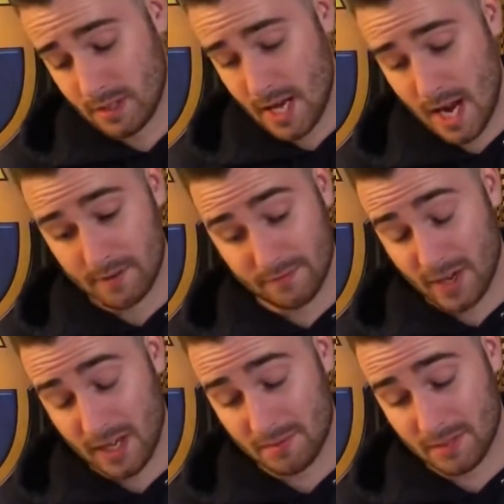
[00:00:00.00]
Not
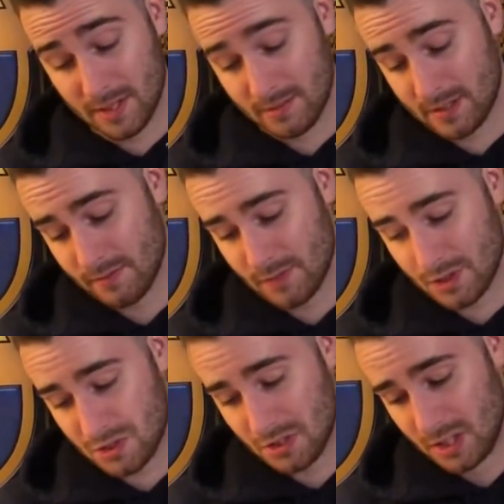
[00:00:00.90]
fine, but they're
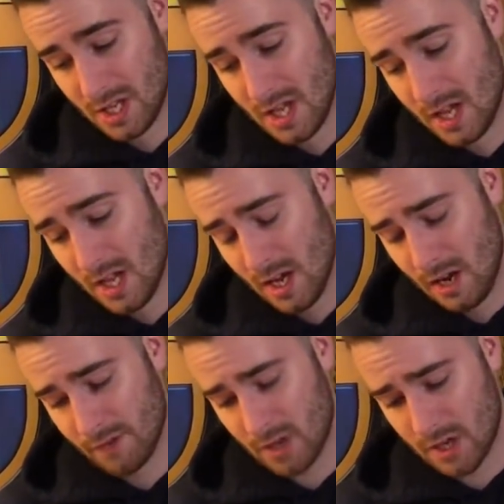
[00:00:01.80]
functional. For